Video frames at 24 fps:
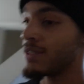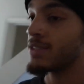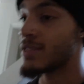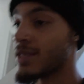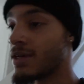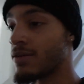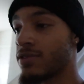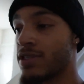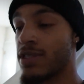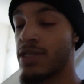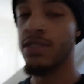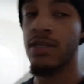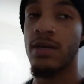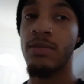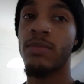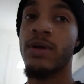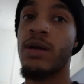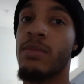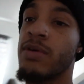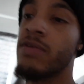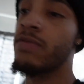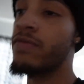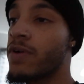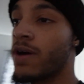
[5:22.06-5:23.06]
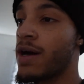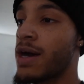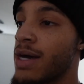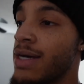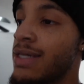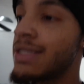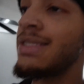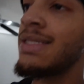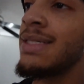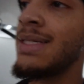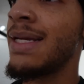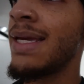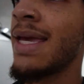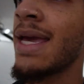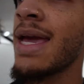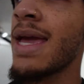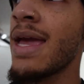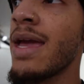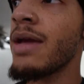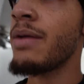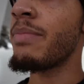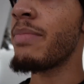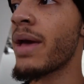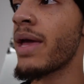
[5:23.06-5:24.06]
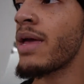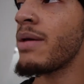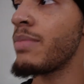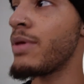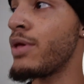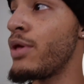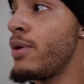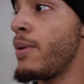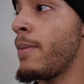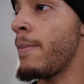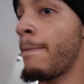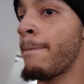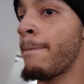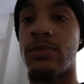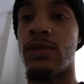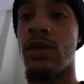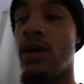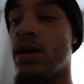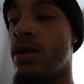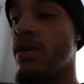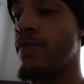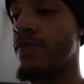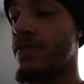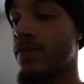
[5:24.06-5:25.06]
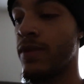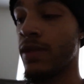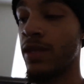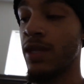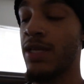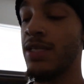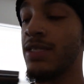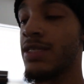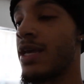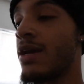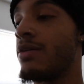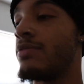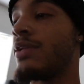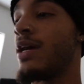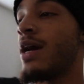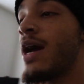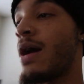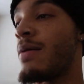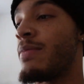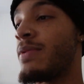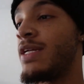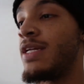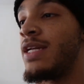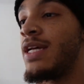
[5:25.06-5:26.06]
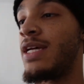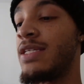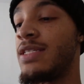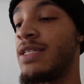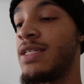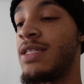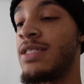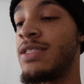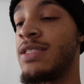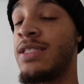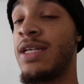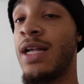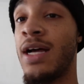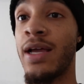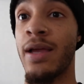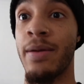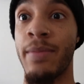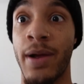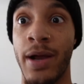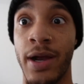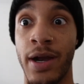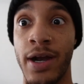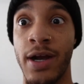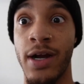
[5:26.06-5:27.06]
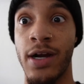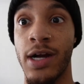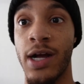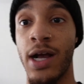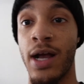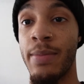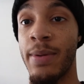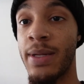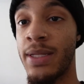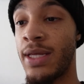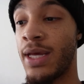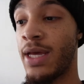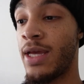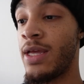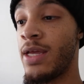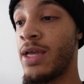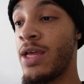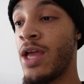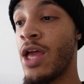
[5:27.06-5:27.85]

Tell SZA I'm coming for her gig, baby. Y'all, let's count down how many days it is until I get my haircut. How about that?